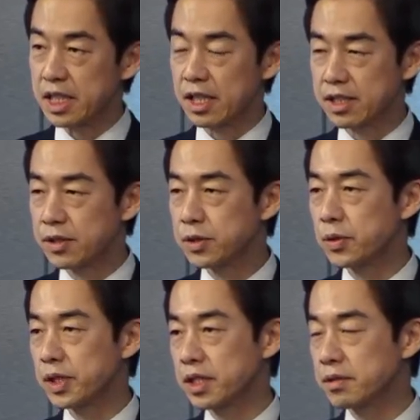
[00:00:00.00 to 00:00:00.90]
a South
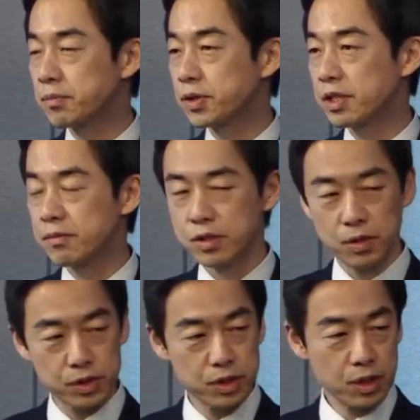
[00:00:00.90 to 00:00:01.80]
Korean Supreme
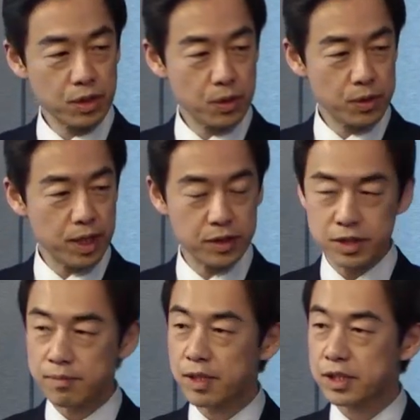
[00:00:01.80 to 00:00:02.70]
Court ordered a
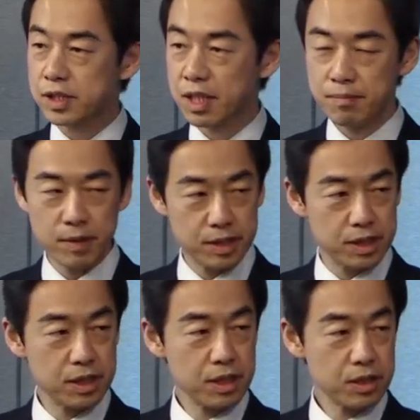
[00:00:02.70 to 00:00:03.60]
Japanese company
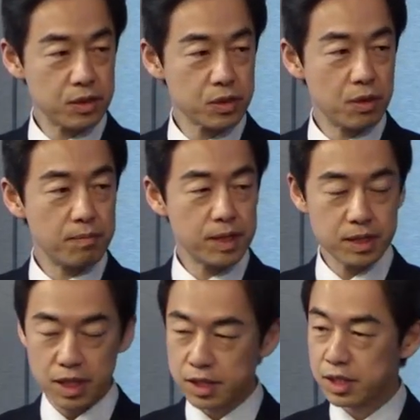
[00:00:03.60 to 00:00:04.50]
to
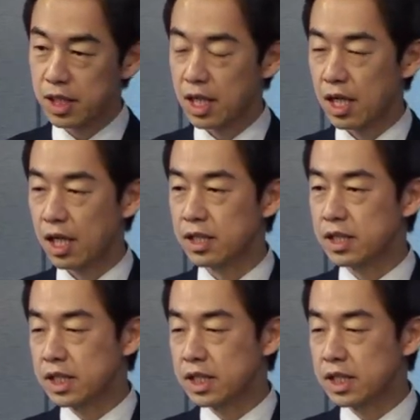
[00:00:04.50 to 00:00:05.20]
compensate uh,